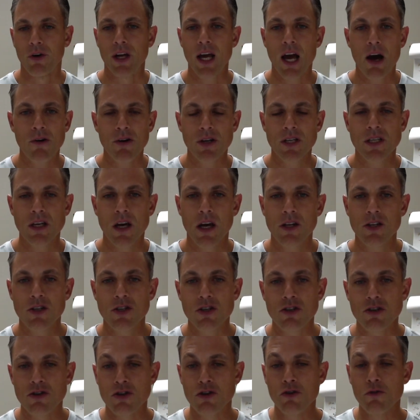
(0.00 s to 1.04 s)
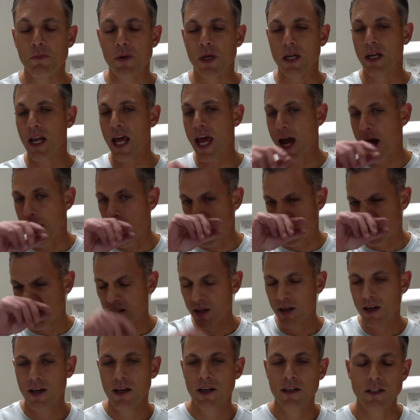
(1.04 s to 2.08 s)
How excited should you be now
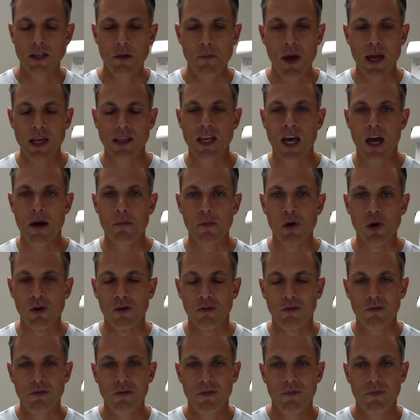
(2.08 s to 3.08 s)
to make that move?